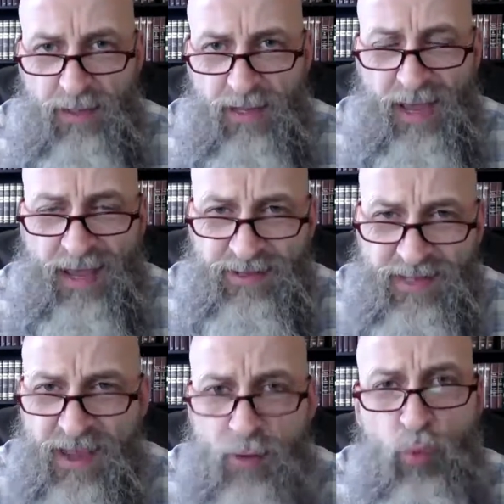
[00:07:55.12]
And
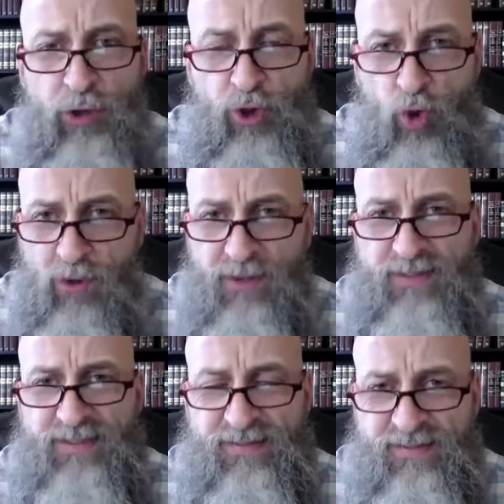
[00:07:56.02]
yet we're going
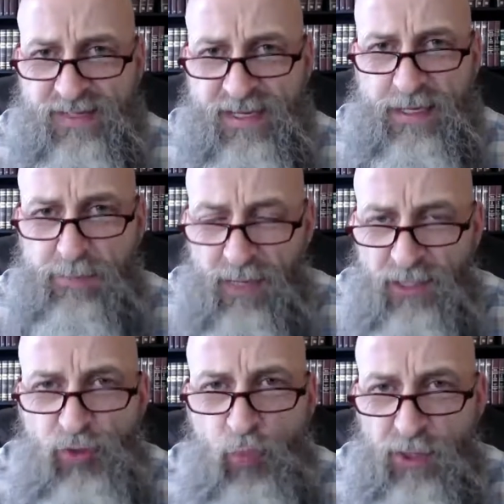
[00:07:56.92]
to see
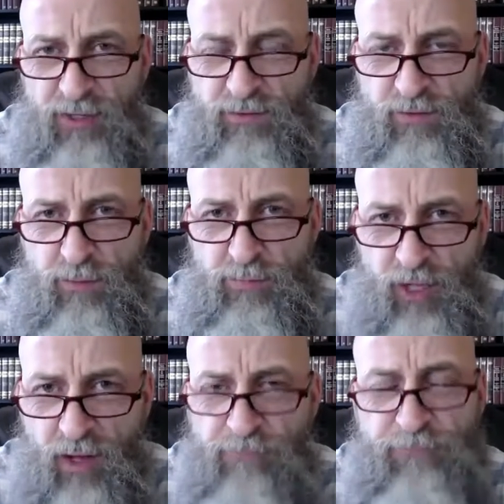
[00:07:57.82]
much wisdom
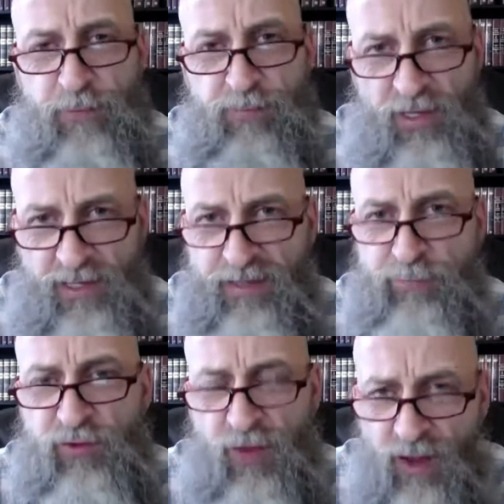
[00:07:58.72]
come from the
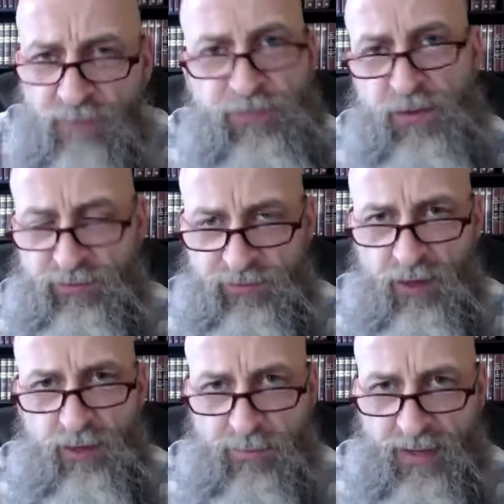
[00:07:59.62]
lips of this
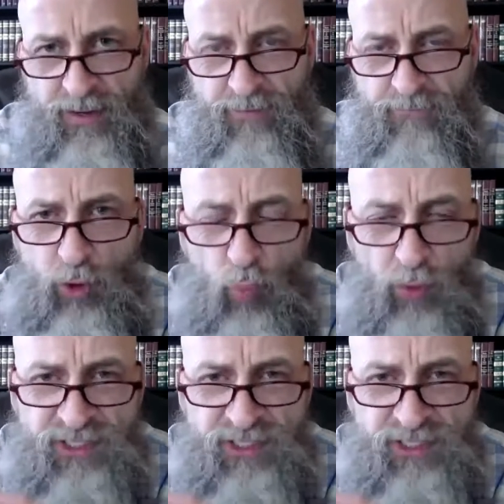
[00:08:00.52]
young man, which